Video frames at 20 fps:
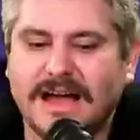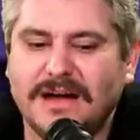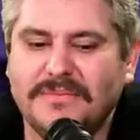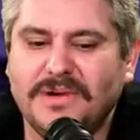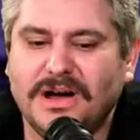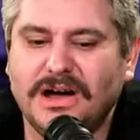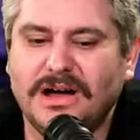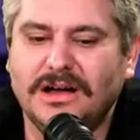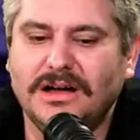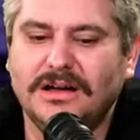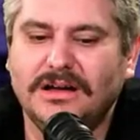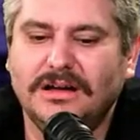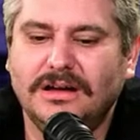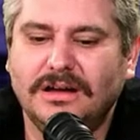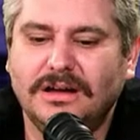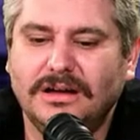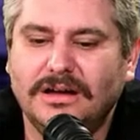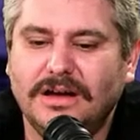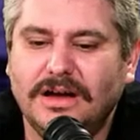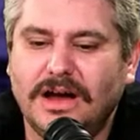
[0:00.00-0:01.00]
I'm
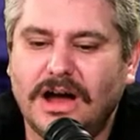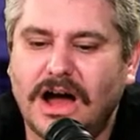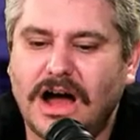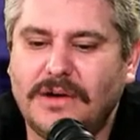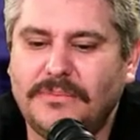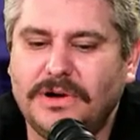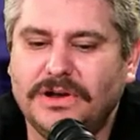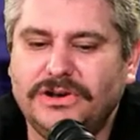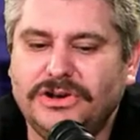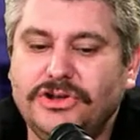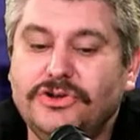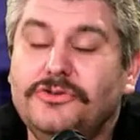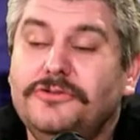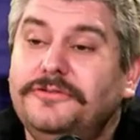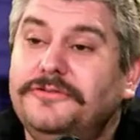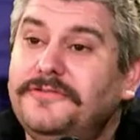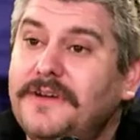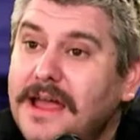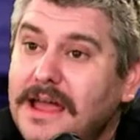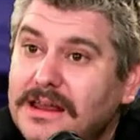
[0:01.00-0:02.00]
a new
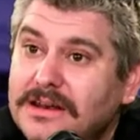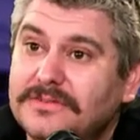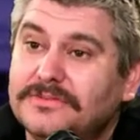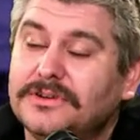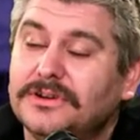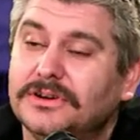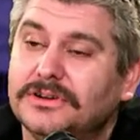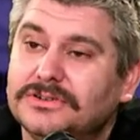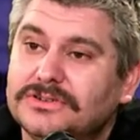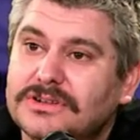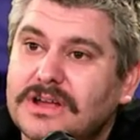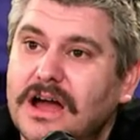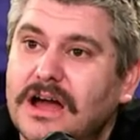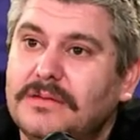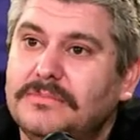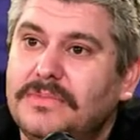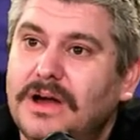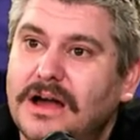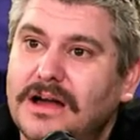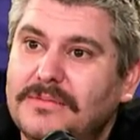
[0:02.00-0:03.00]
fan of yours.
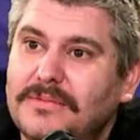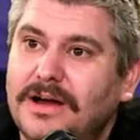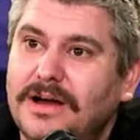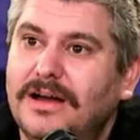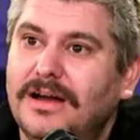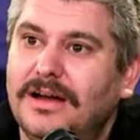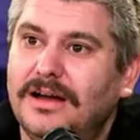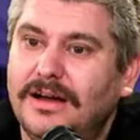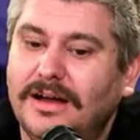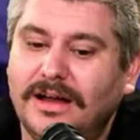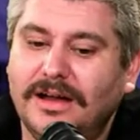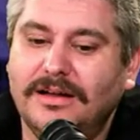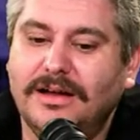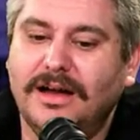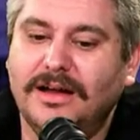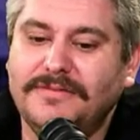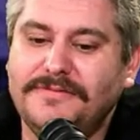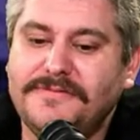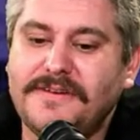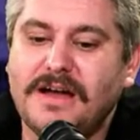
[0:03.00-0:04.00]

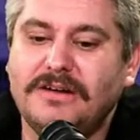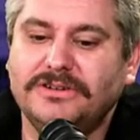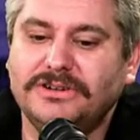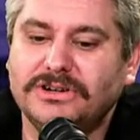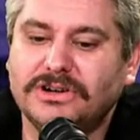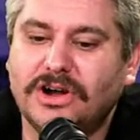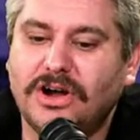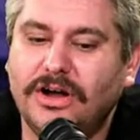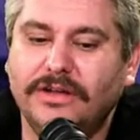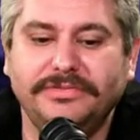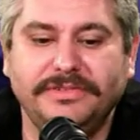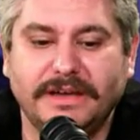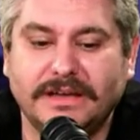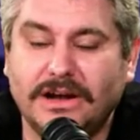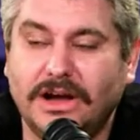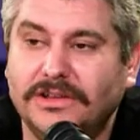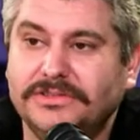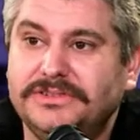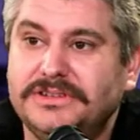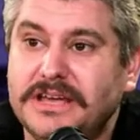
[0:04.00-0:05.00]
I found your content
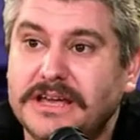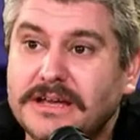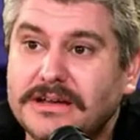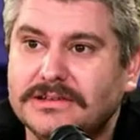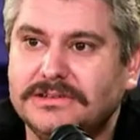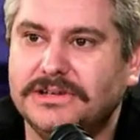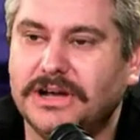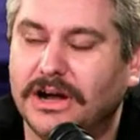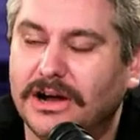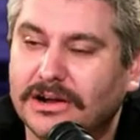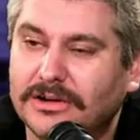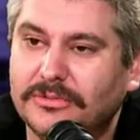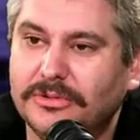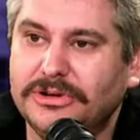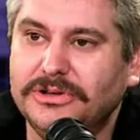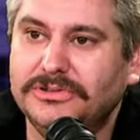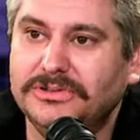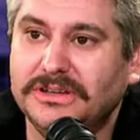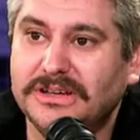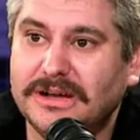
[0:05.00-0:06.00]
on TikTok. What
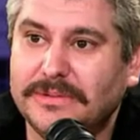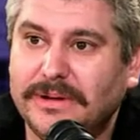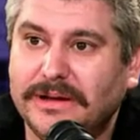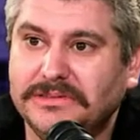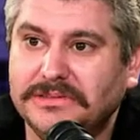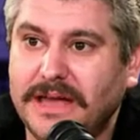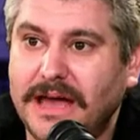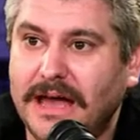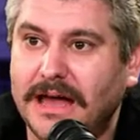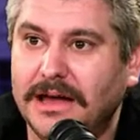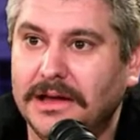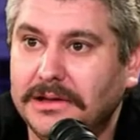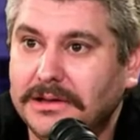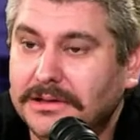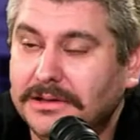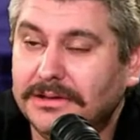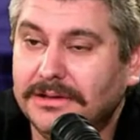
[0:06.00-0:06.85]
do you think about that?